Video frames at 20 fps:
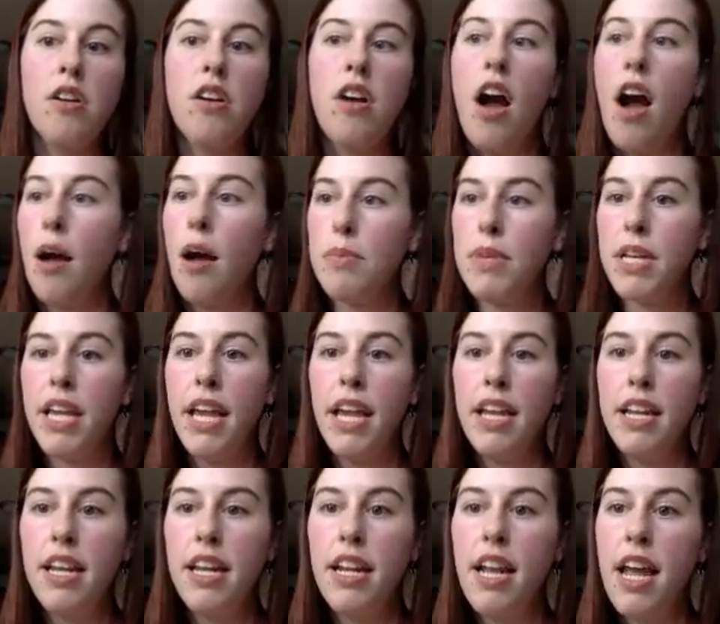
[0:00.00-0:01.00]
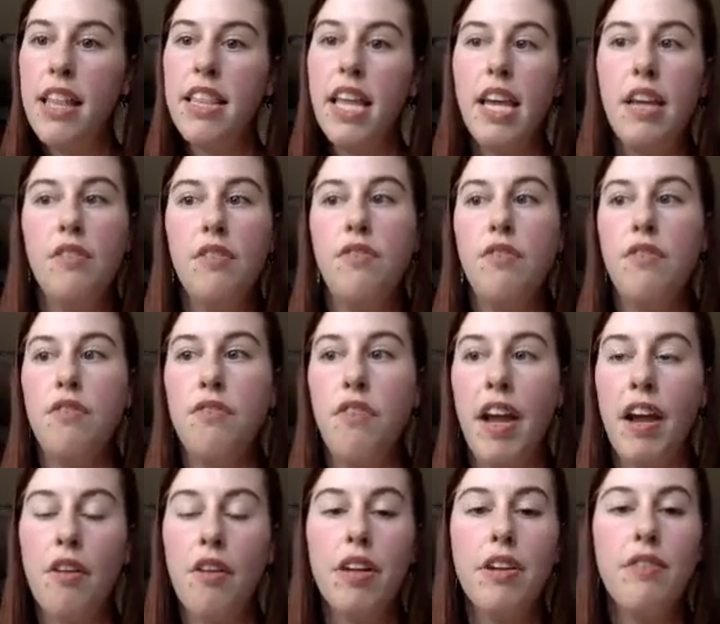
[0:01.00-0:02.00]
complicated and they
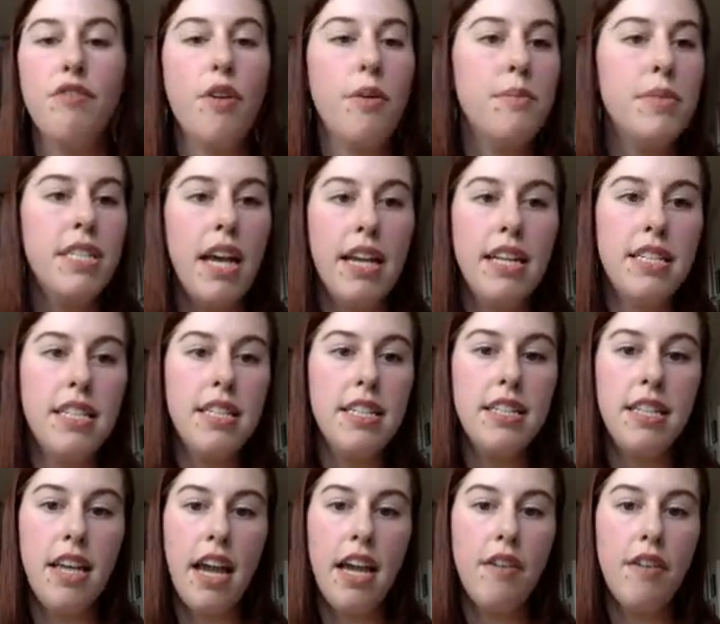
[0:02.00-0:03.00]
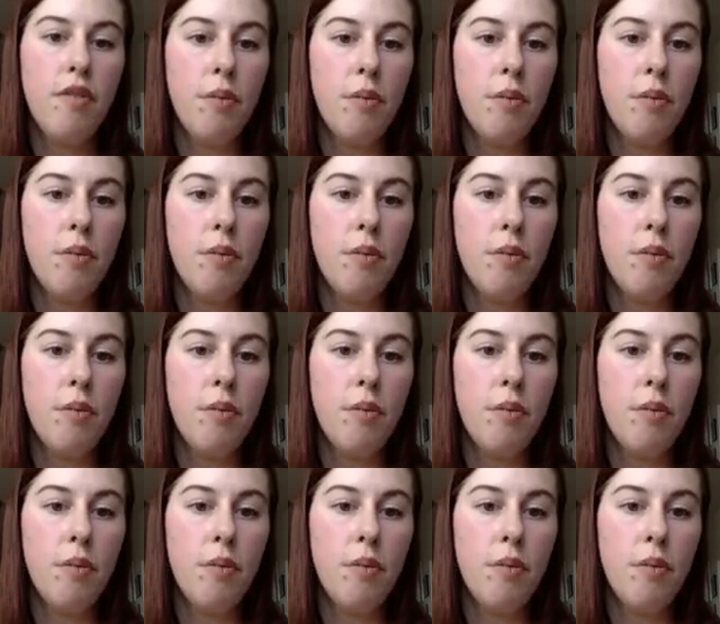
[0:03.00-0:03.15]
vary from site to site,